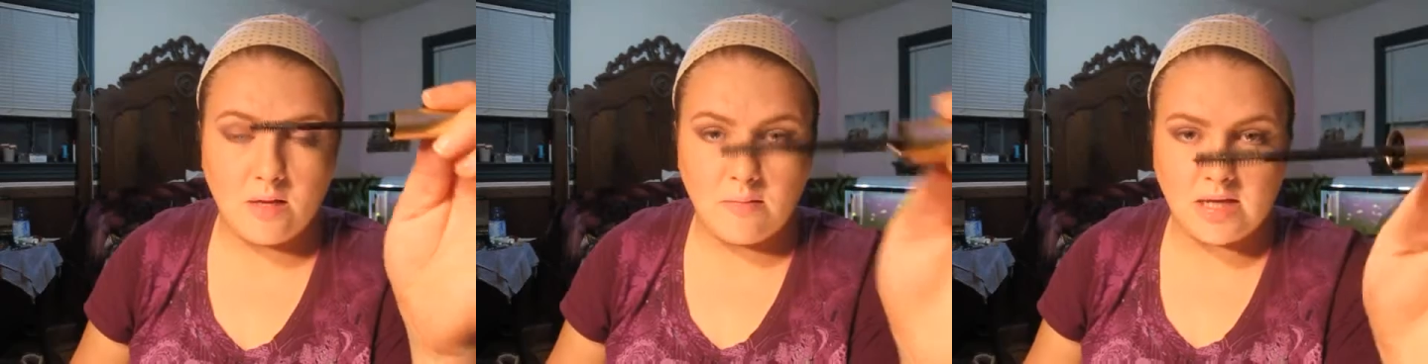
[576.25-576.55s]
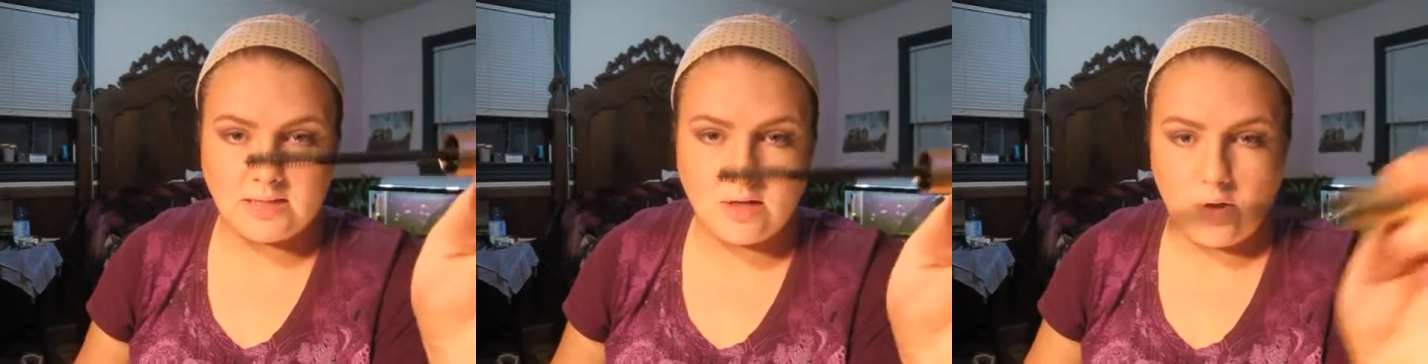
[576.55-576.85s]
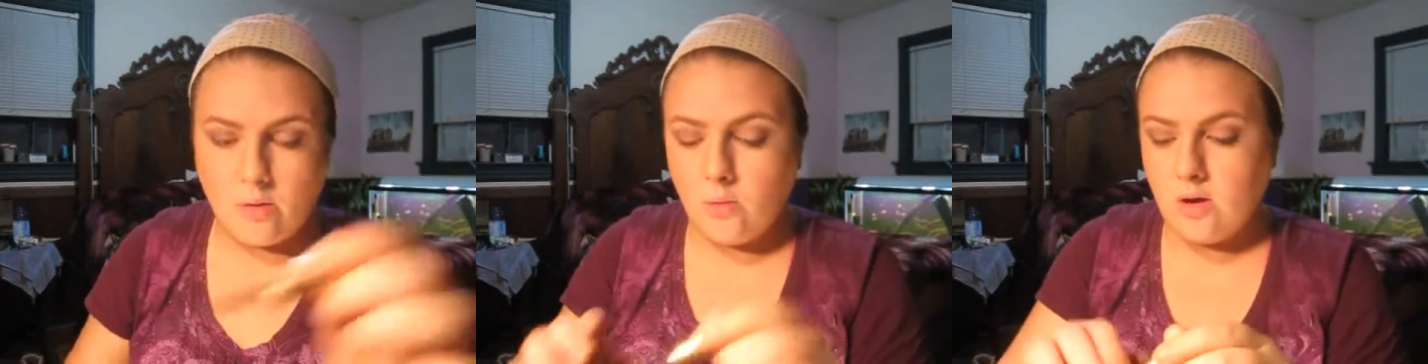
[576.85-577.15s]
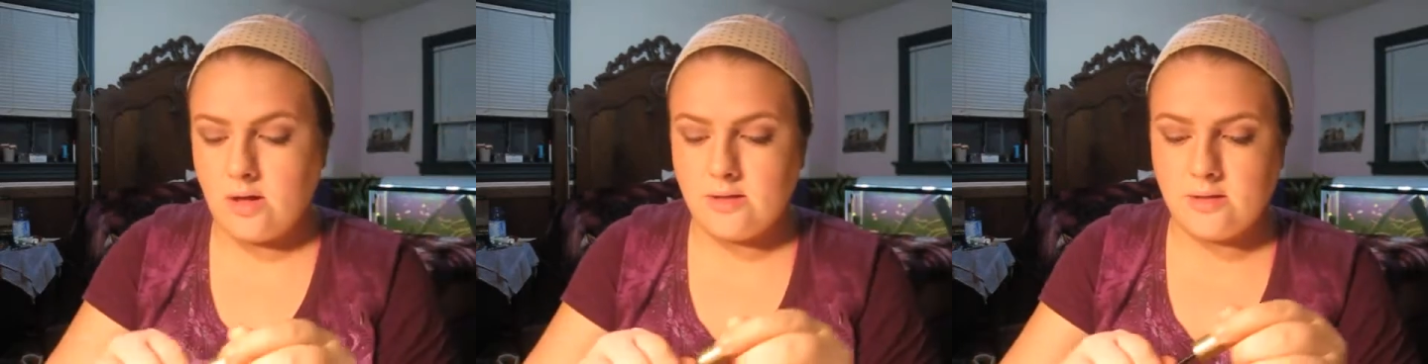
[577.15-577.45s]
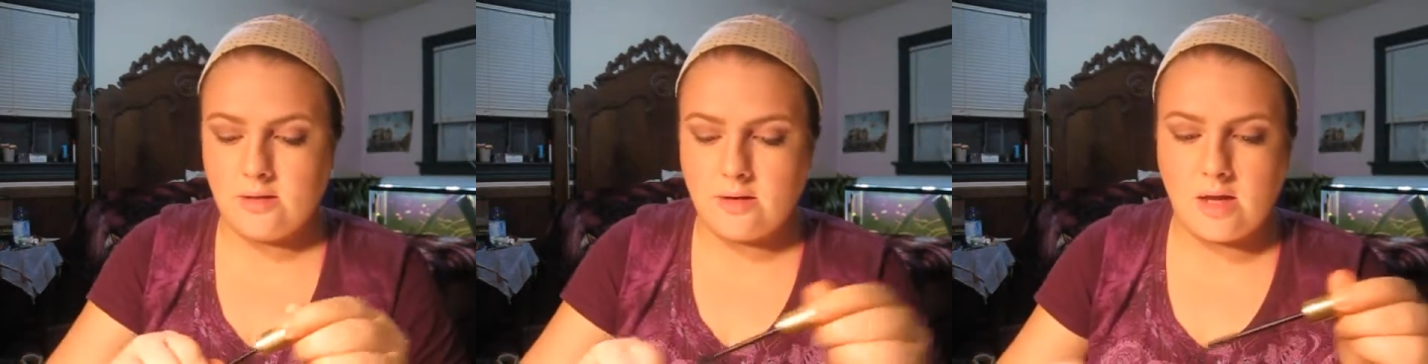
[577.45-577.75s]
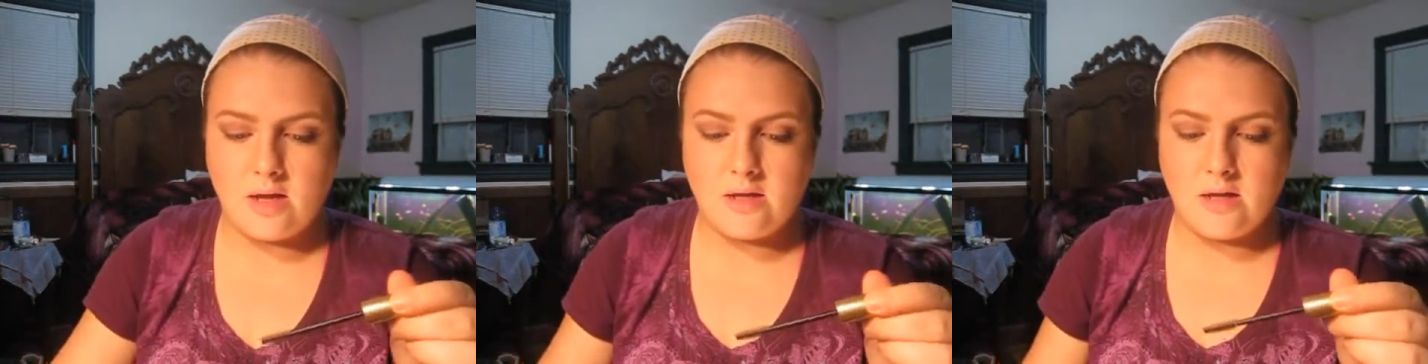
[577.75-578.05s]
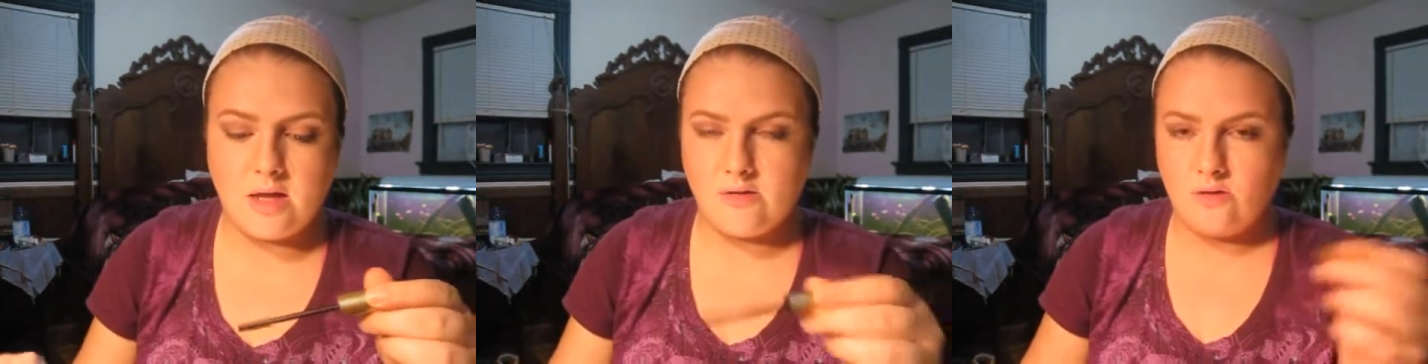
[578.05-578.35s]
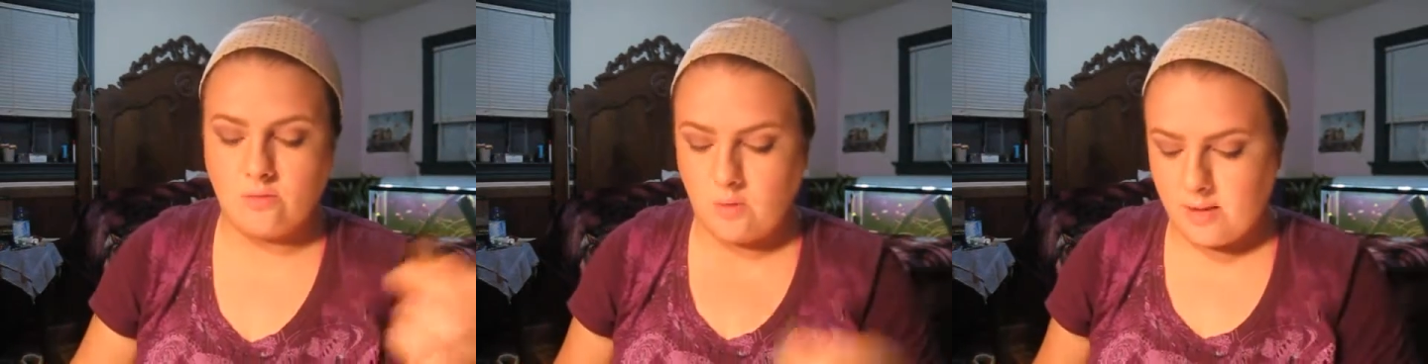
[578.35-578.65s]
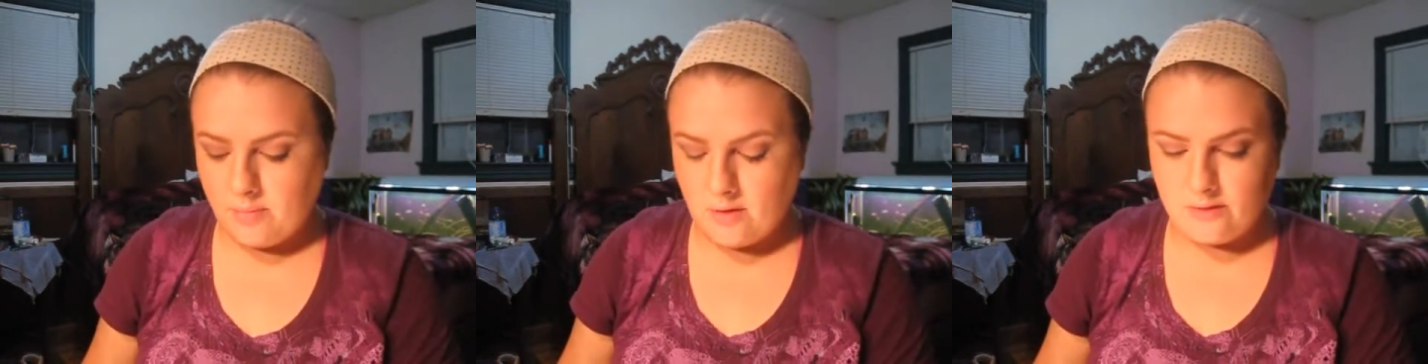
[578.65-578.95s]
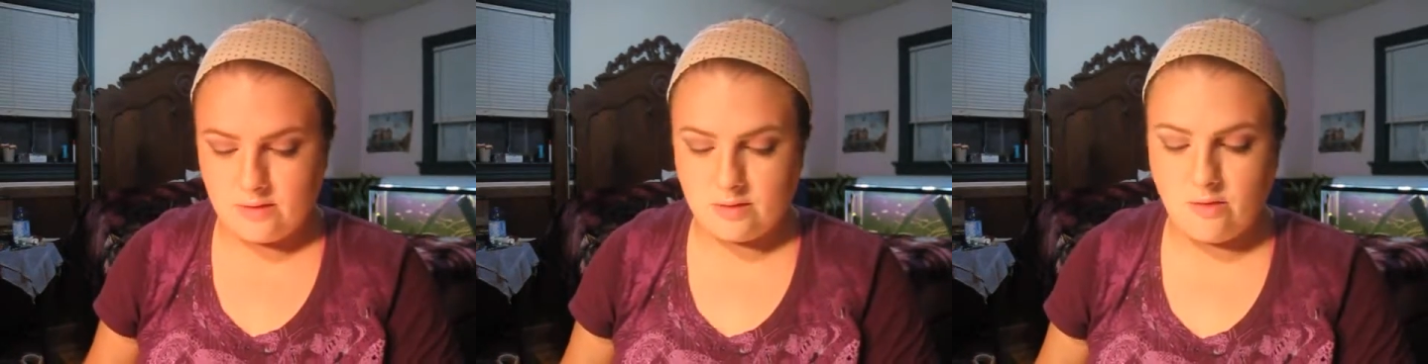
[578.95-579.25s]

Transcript: mascara wand, okay, and just wipe all the